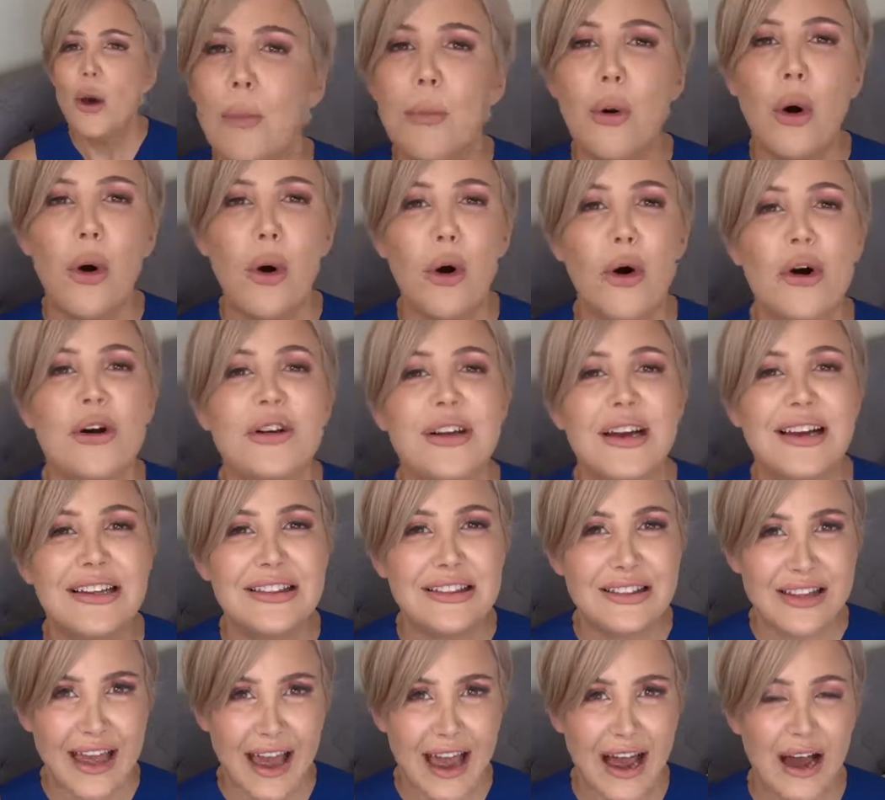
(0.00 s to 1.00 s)
Porn
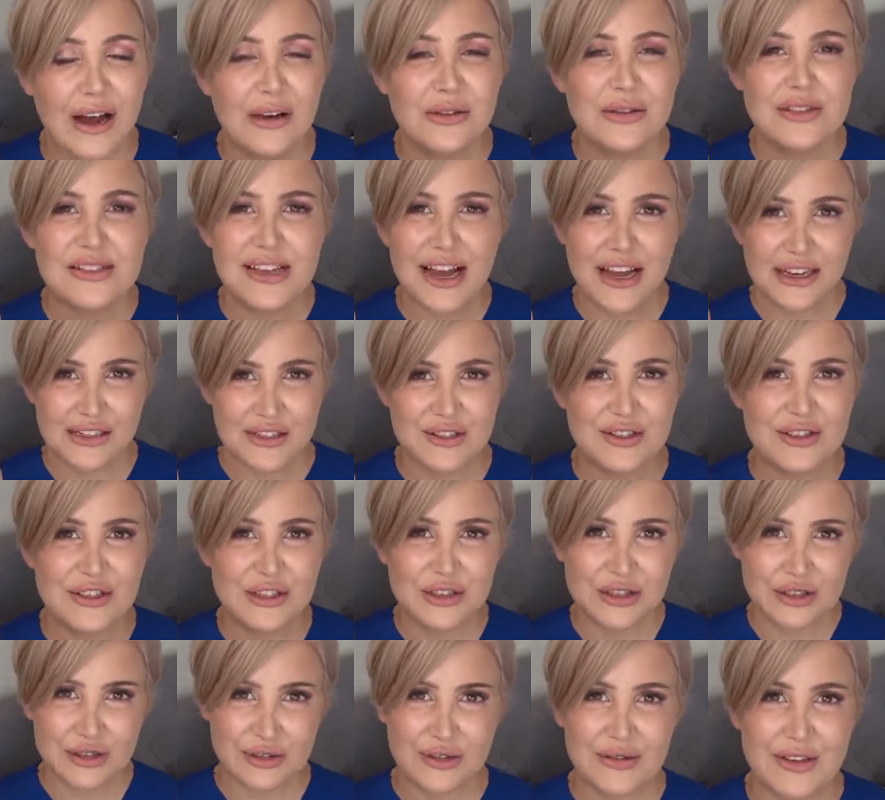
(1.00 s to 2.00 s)
allows us
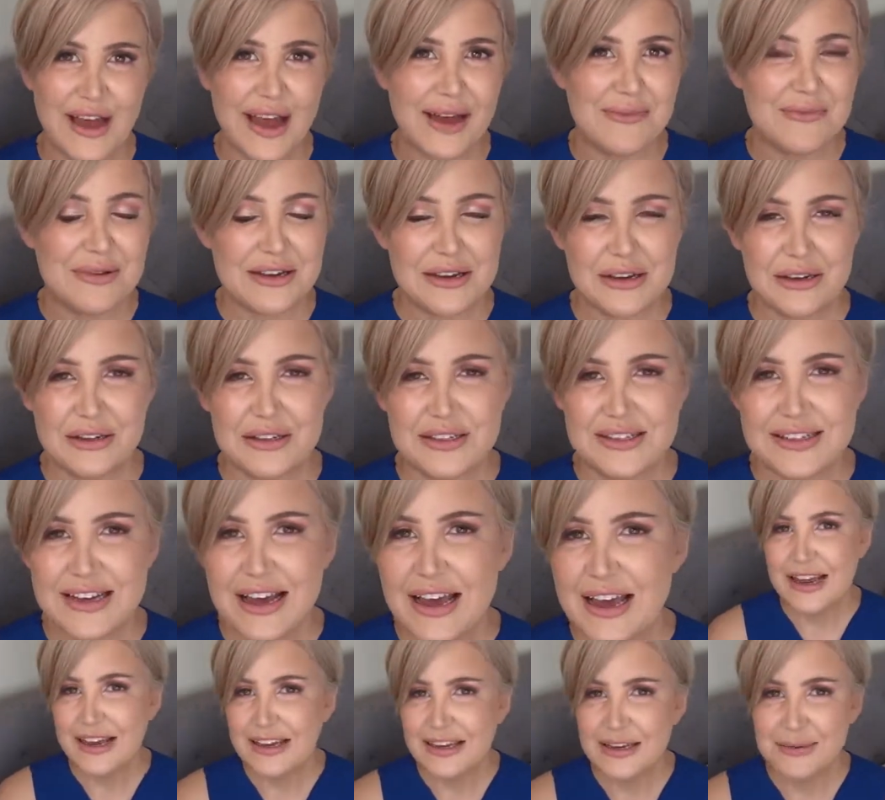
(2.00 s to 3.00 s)
to do that because
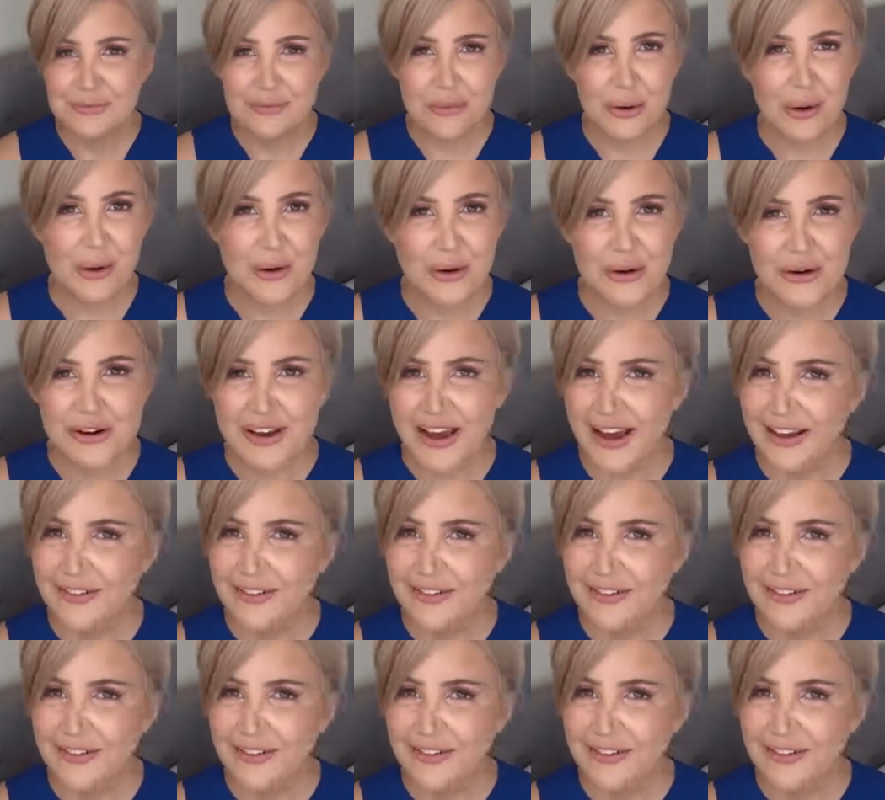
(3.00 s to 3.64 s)
in porn,